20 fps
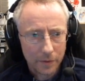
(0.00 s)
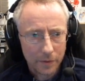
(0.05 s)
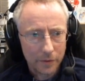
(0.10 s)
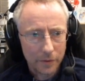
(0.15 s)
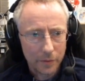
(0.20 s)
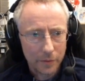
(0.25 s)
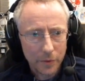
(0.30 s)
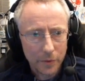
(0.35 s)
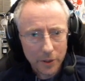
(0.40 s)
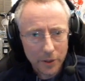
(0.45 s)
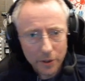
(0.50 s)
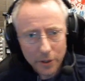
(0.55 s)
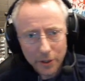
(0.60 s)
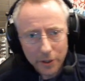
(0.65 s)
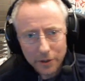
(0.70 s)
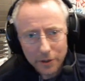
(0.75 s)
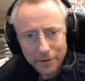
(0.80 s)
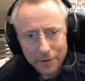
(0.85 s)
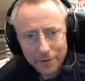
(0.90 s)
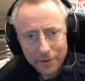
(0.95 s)
So we could
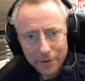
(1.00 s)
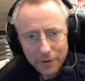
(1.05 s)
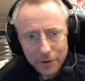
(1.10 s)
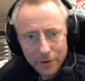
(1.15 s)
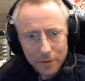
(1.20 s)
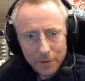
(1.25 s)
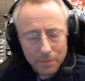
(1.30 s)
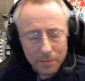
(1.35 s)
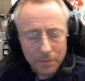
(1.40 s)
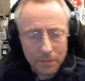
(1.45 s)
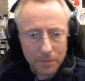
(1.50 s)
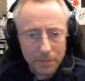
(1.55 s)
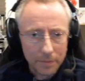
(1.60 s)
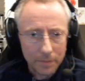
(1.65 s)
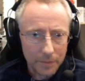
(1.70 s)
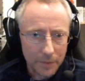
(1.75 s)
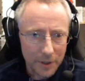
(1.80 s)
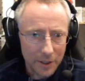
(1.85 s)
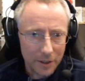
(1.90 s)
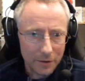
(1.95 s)
get some
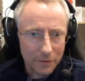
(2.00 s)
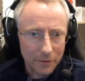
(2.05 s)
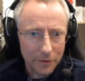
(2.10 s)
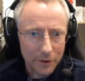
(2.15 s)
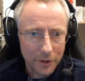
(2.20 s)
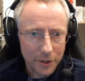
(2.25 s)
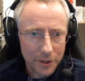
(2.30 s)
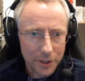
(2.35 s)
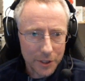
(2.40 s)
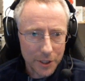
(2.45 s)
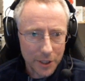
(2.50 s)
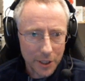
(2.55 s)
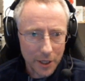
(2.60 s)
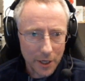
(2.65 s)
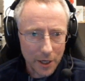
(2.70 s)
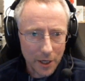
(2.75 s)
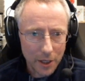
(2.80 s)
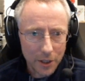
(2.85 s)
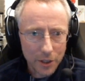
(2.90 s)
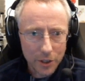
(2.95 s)
infernusing
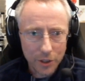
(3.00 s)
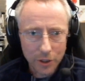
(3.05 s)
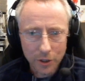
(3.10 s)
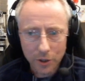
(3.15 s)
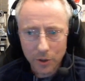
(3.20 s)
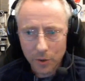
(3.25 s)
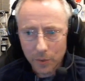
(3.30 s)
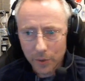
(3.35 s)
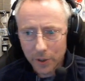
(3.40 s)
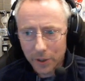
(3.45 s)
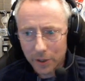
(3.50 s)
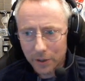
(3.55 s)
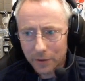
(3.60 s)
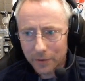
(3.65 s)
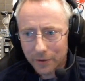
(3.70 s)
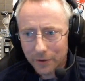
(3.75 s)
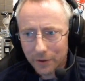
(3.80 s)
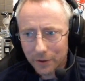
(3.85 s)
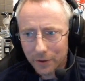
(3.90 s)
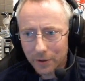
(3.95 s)
action going. Is
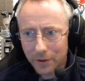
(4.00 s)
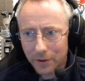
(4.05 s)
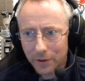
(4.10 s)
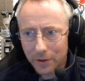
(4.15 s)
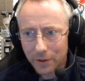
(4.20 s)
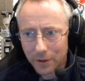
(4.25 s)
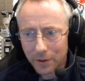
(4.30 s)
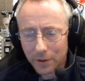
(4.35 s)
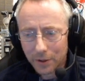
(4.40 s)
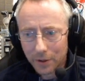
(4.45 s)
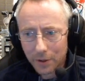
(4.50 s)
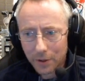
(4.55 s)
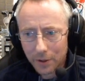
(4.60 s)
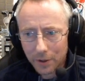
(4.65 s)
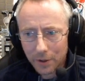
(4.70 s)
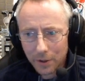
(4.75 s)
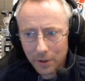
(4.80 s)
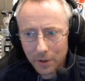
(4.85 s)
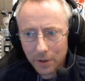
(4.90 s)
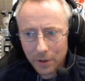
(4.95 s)
there,
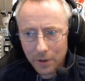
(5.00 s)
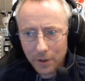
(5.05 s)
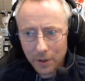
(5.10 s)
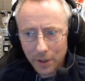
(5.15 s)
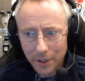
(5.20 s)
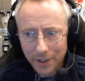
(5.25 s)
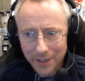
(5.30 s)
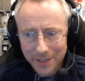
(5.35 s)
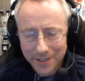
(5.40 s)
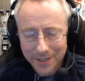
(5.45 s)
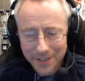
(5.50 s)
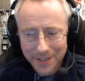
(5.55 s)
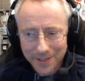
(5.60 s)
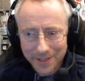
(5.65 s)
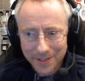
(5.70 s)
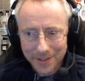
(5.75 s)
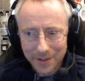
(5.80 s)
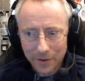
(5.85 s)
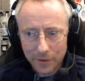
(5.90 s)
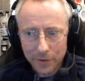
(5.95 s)
I guess, the
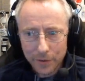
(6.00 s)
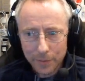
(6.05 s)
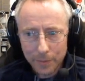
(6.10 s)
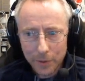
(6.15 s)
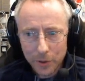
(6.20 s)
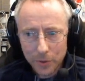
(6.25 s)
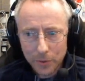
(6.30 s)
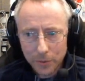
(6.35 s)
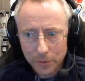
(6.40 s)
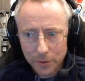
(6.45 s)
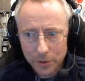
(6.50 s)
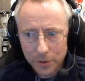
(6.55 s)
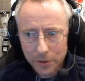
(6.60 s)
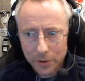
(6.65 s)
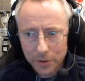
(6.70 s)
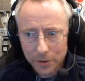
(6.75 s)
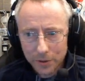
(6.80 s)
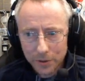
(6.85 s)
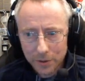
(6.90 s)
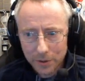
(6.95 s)
stealth
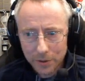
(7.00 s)
modes